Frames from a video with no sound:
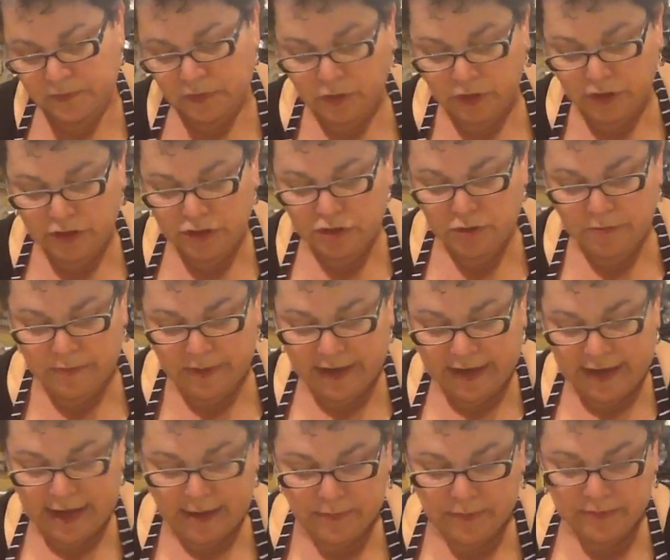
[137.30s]
We're going to do about a
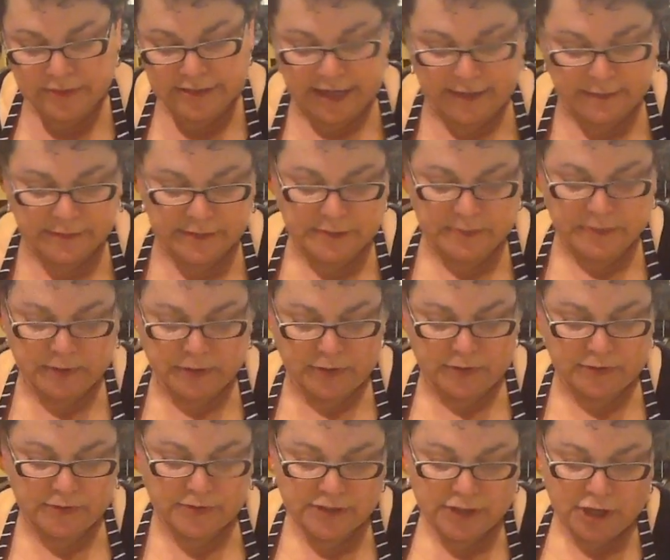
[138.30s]
couple
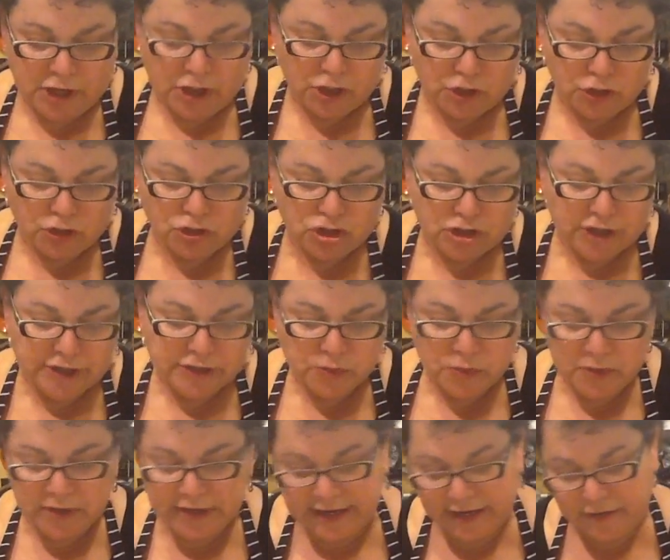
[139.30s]
tablespoons. You just
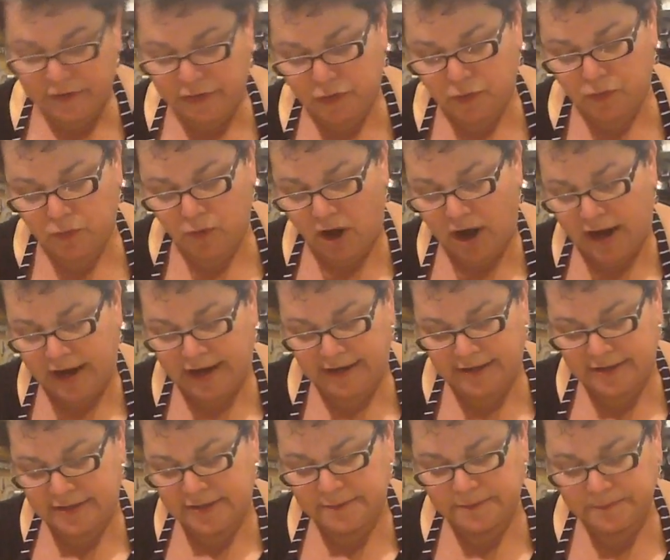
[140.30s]
want to get the rind.